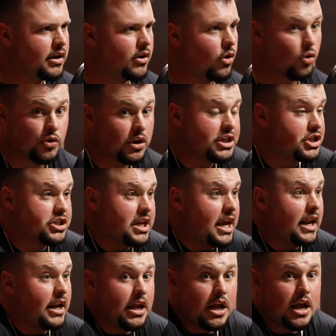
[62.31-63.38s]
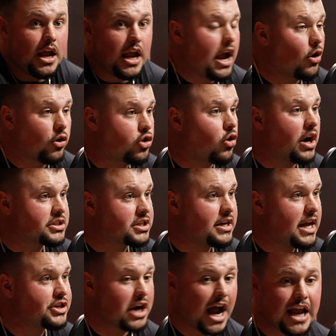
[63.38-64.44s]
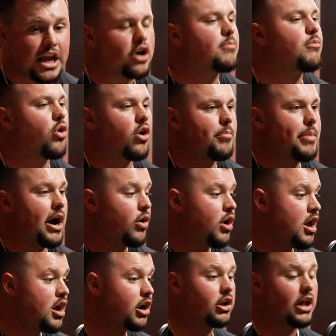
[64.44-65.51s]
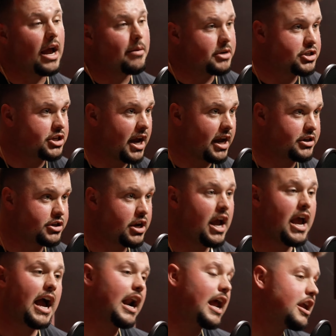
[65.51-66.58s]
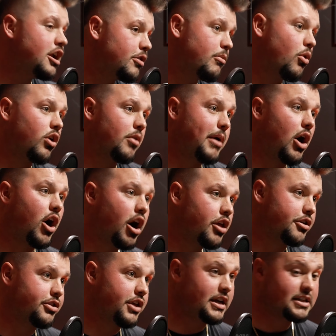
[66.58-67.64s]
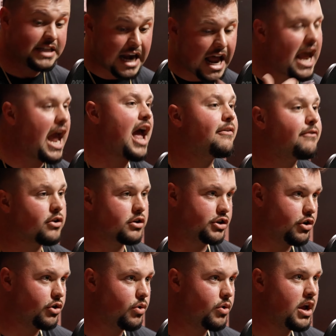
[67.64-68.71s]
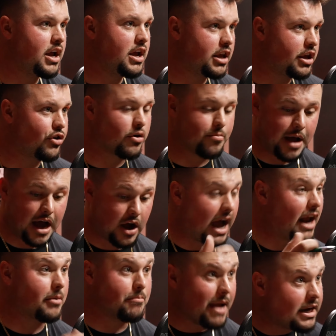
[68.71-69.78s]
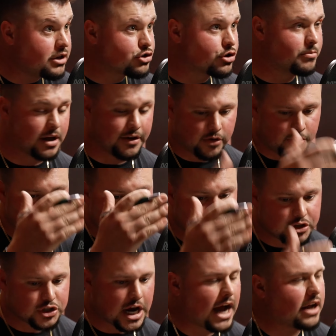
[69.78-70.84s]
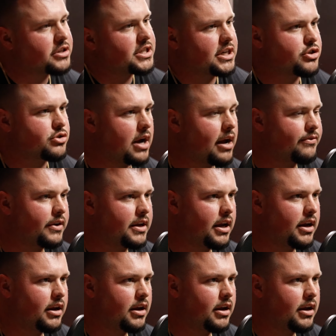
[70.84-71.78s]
Or really just across the nation? I hear more about climate change and I hear more about other things than I ever do hear about at a mainstream level, child sex trafficking.